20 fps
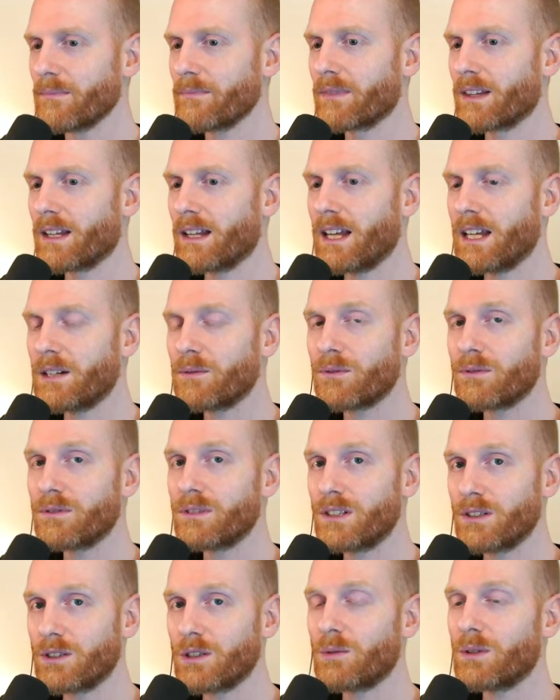And
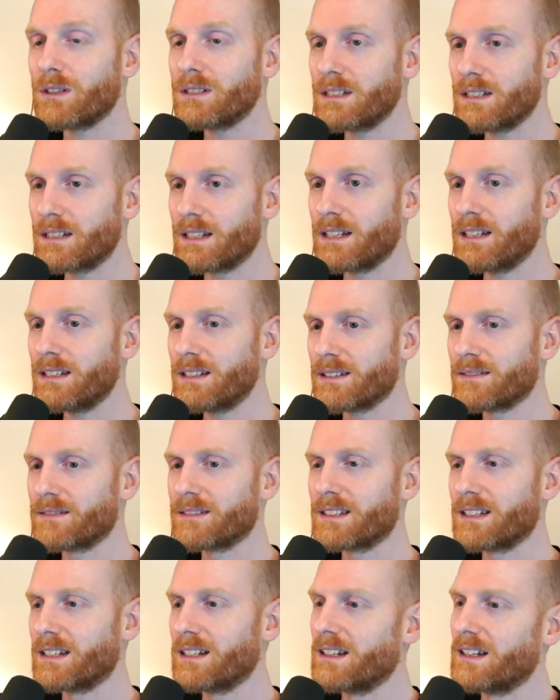you know what they did?
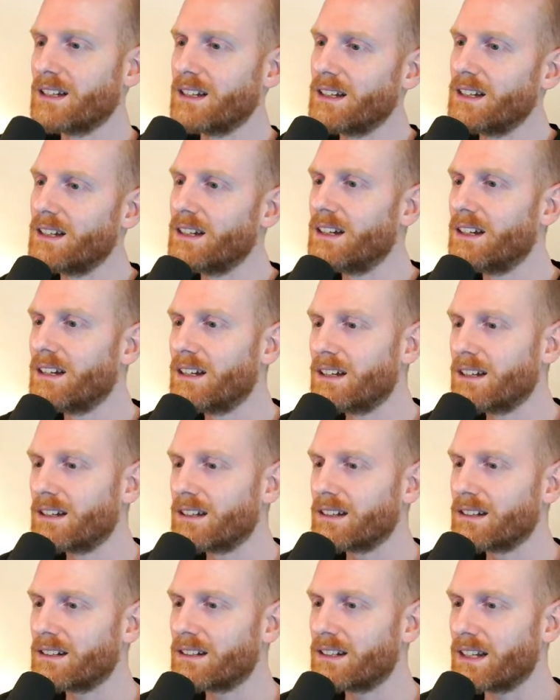
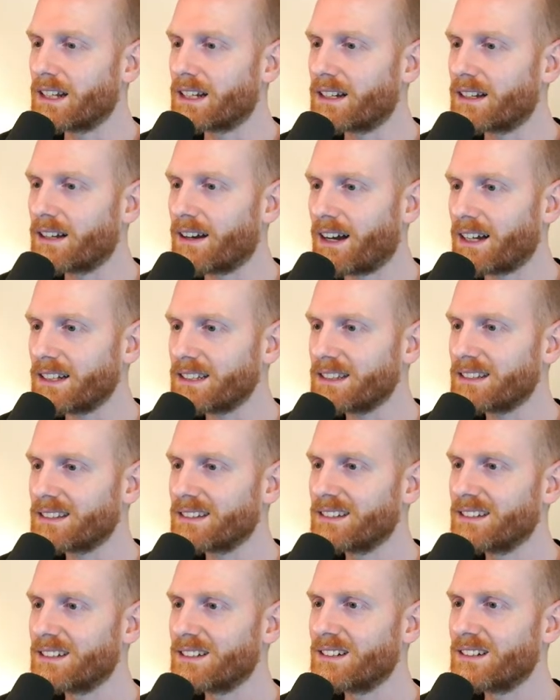They cut
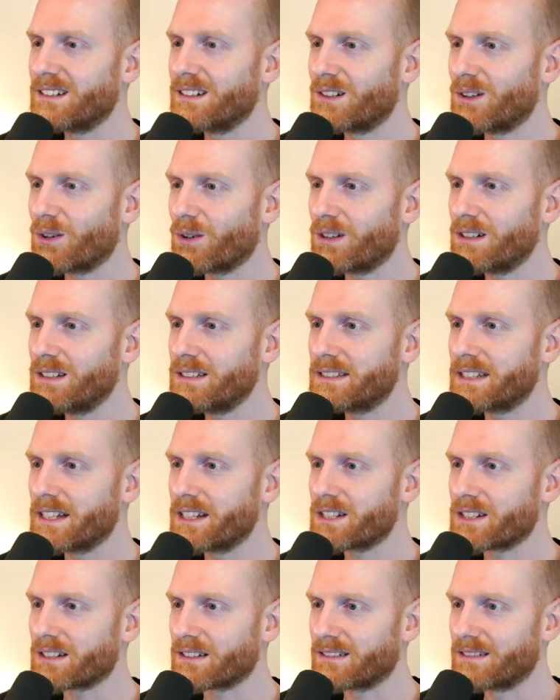
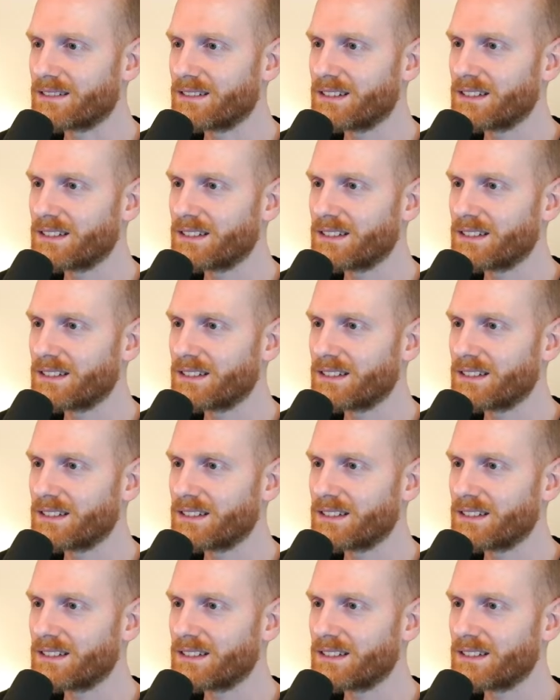localization.